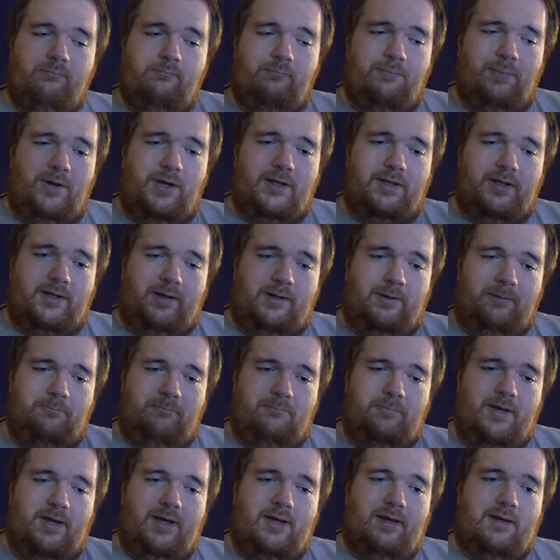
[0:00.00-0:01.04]
But
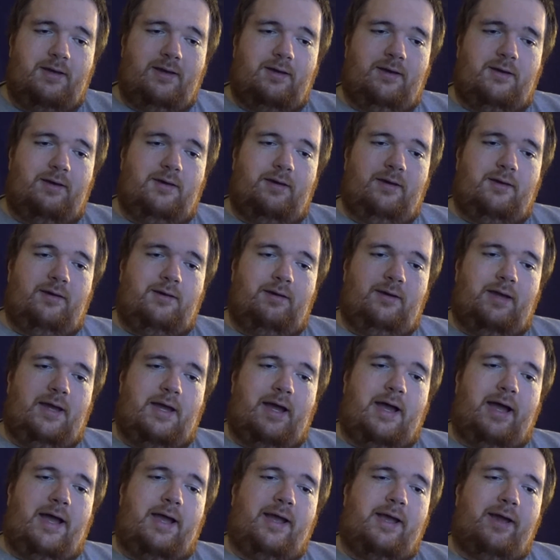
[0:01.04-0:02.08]
um,
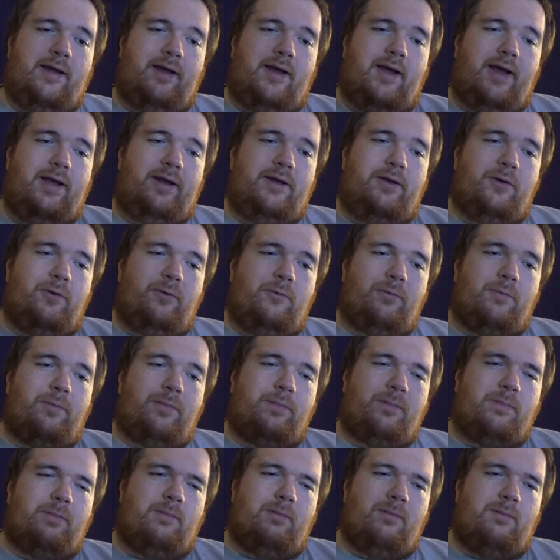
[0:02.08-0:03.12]
yeah, I, I don't
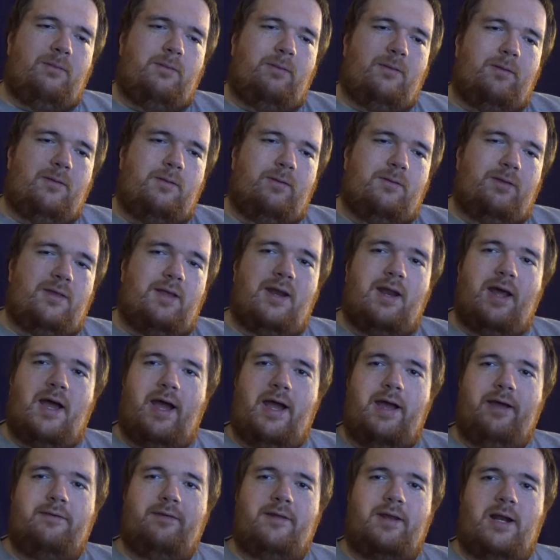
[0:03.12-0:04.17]

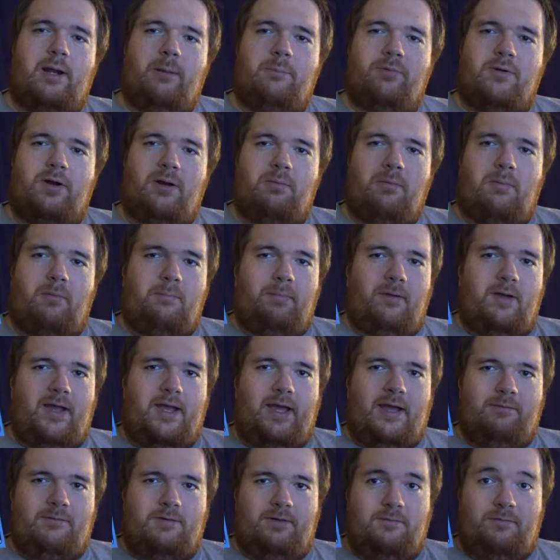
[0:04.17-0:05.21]
deny that I probably
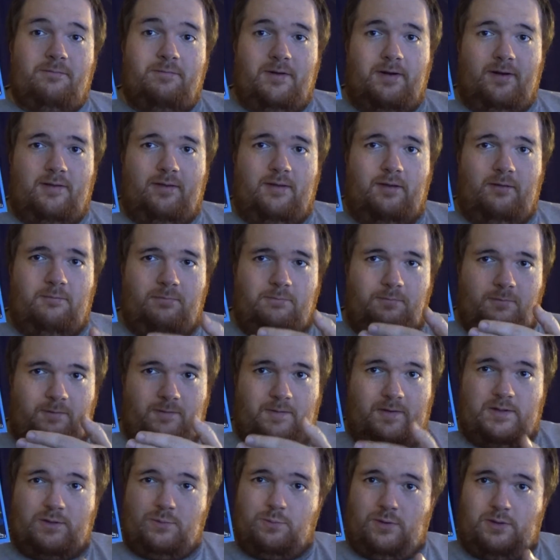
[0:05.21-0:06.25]
have an affinity for
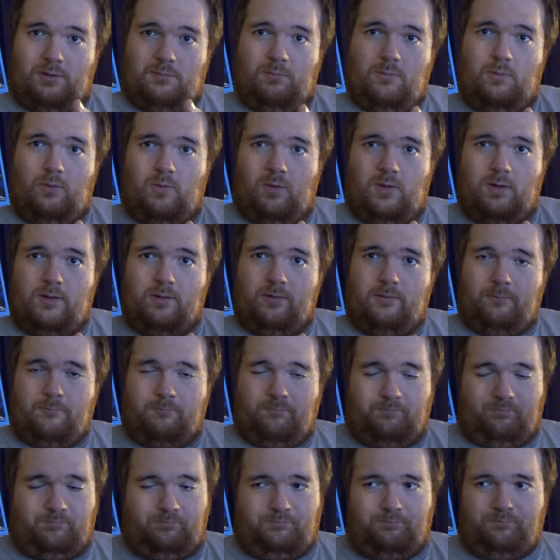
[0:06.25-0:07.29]
this one more
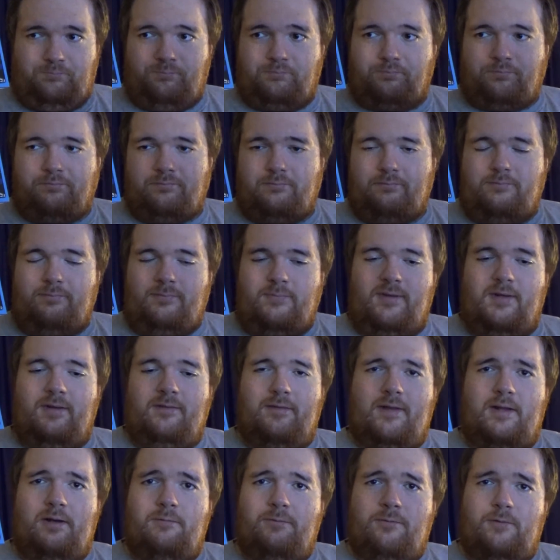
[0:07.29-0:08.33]

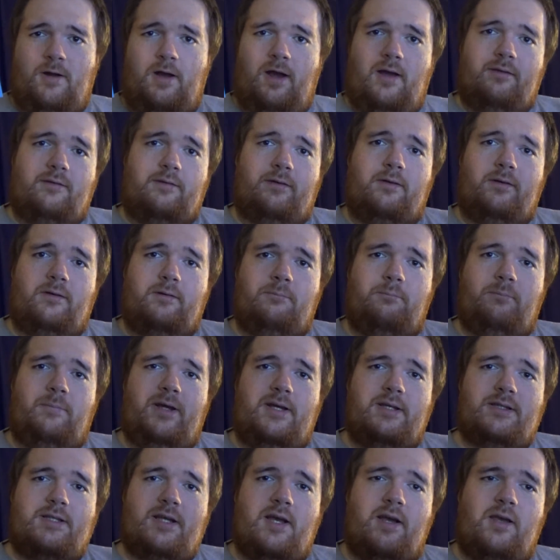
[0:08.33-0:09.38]
than for other
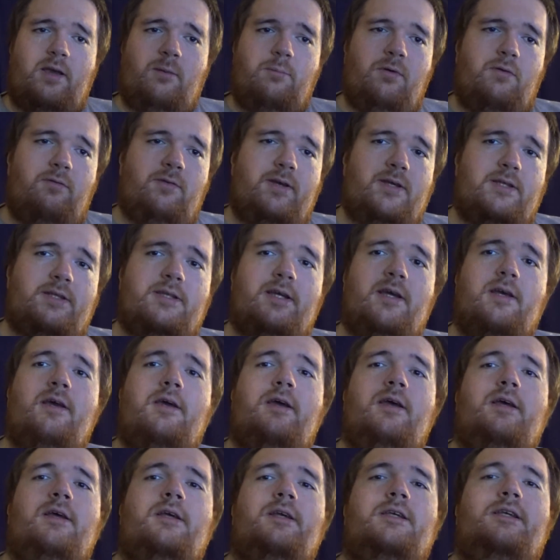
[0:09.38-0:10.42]
Miyazaki movies
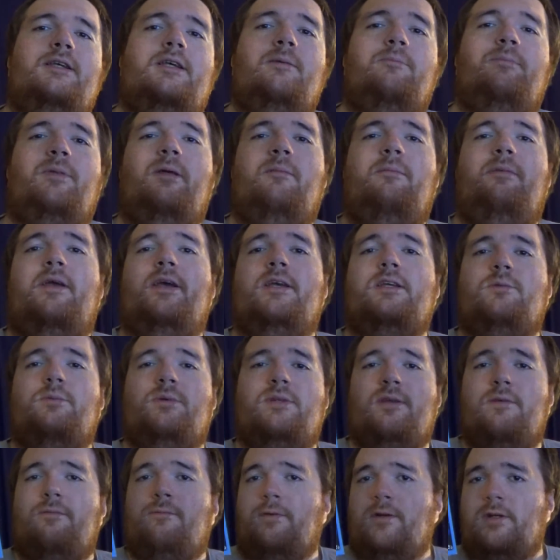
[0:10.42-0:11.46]
simply because it
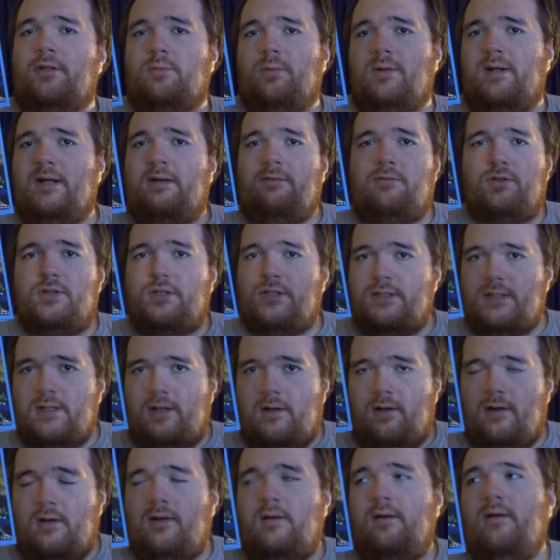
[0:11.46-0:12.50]
was the first one I ever
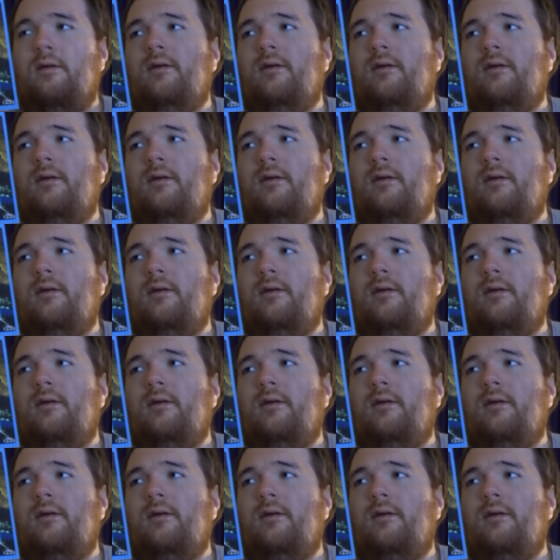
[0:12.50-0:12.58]
saw.